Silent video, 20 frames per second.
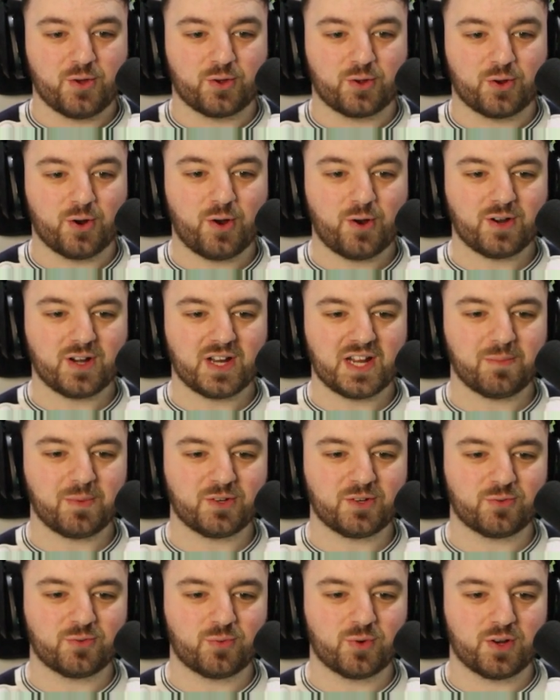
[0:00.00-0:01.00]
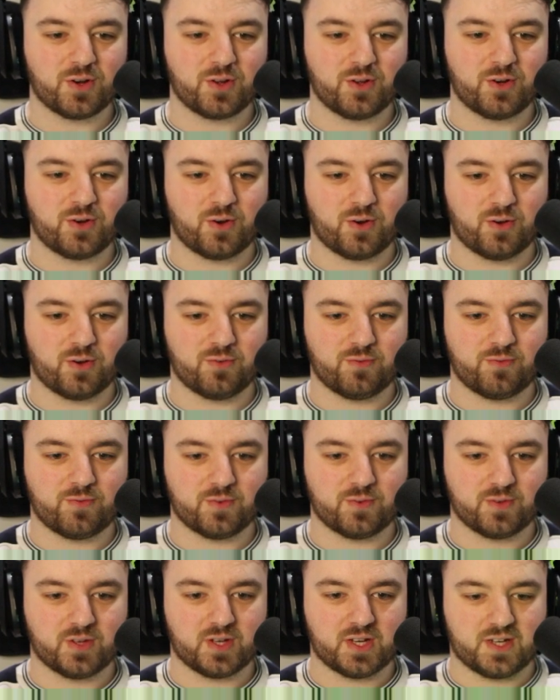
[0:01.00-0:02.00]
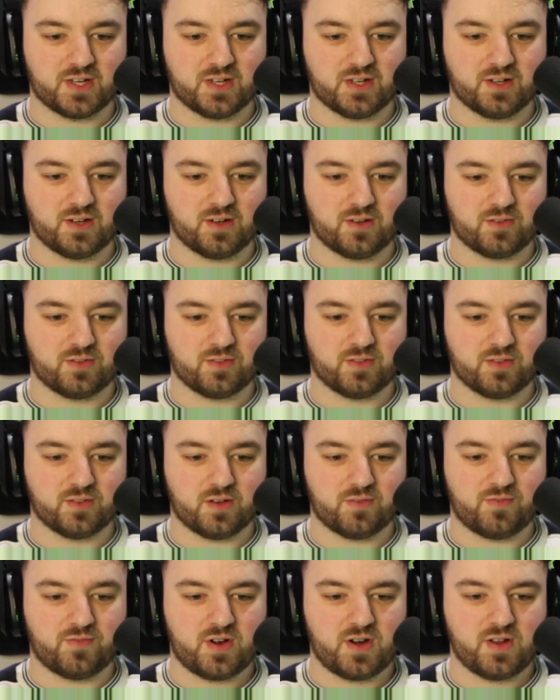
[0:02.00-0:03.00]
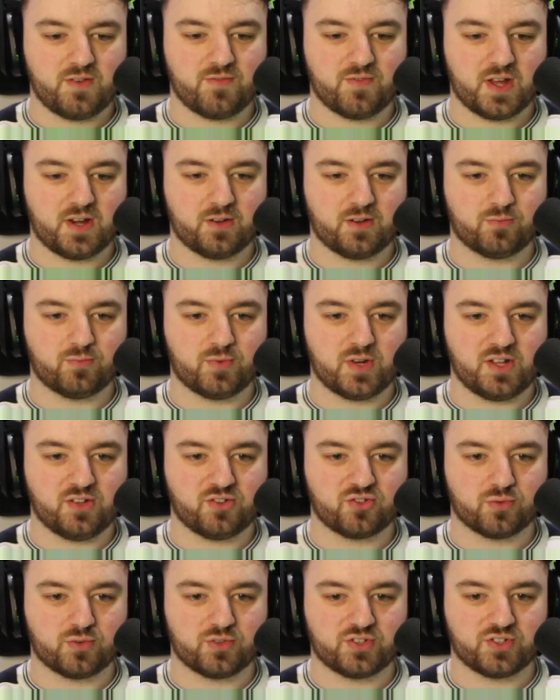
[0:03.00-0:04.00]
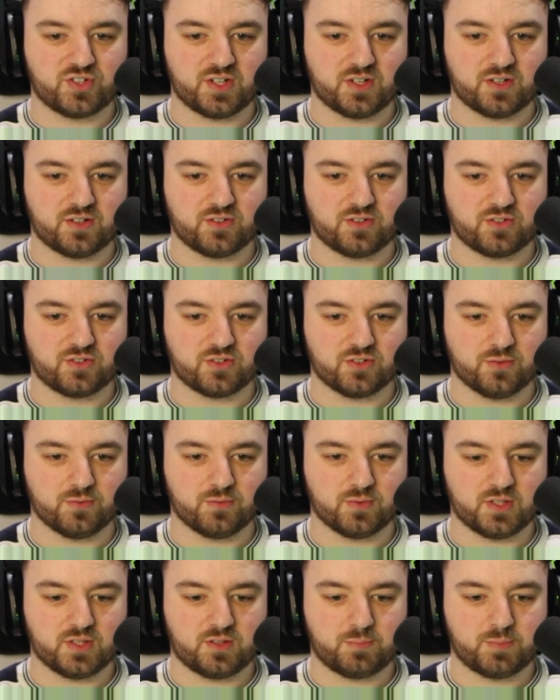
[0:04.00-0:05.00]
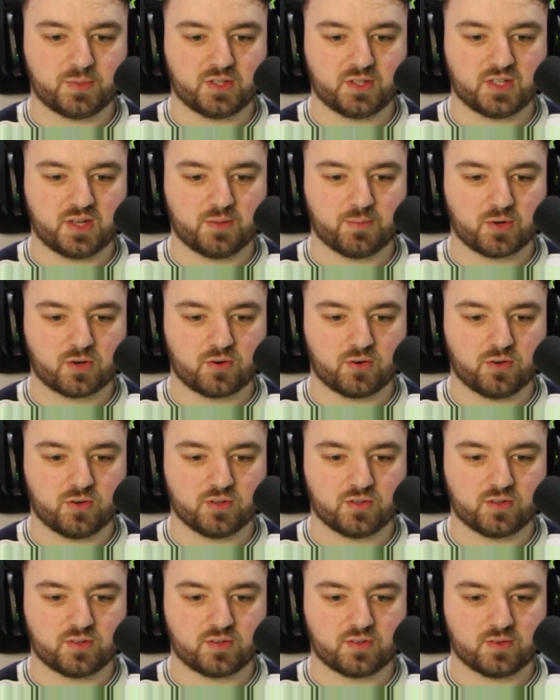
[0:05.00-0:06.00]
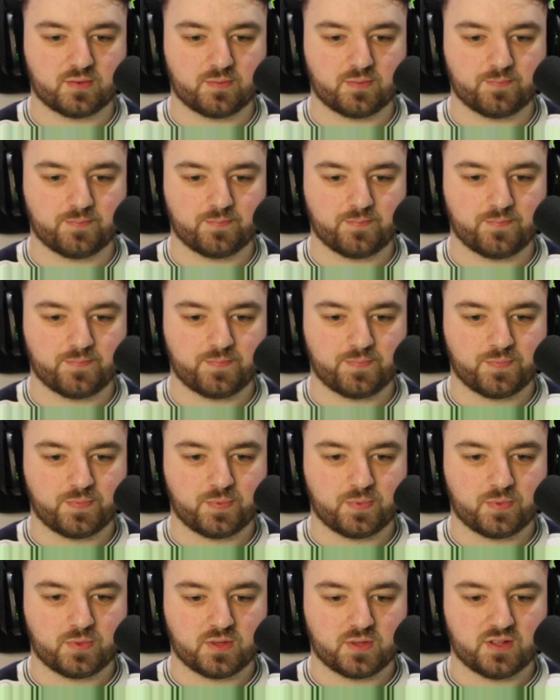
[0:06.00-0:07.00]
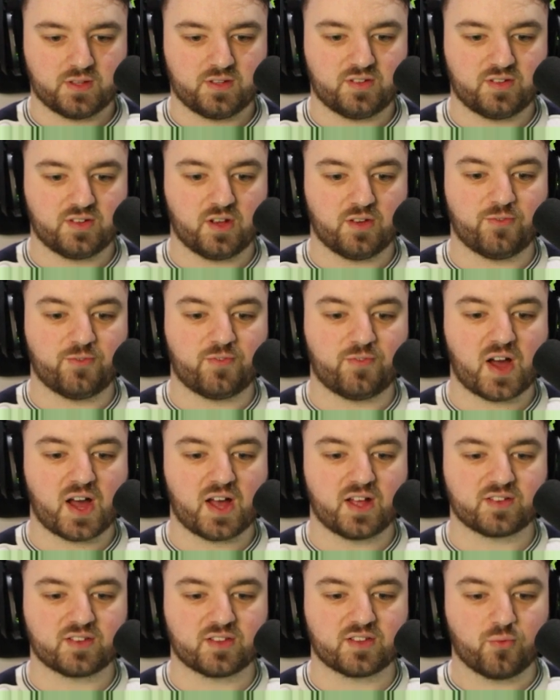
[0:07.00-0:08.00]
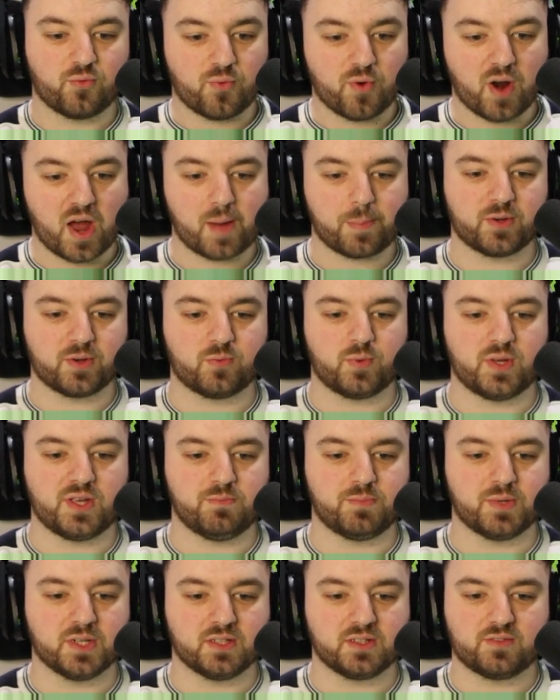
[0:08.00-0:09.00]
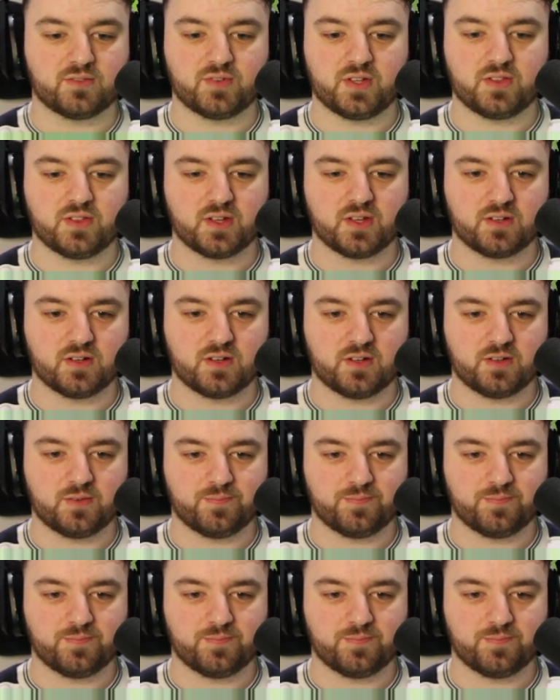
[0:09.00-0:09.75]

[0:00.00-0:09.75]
currently about to run out of a uh, very vital resource here. So let's build them across. See how fast and rapid we build everything now?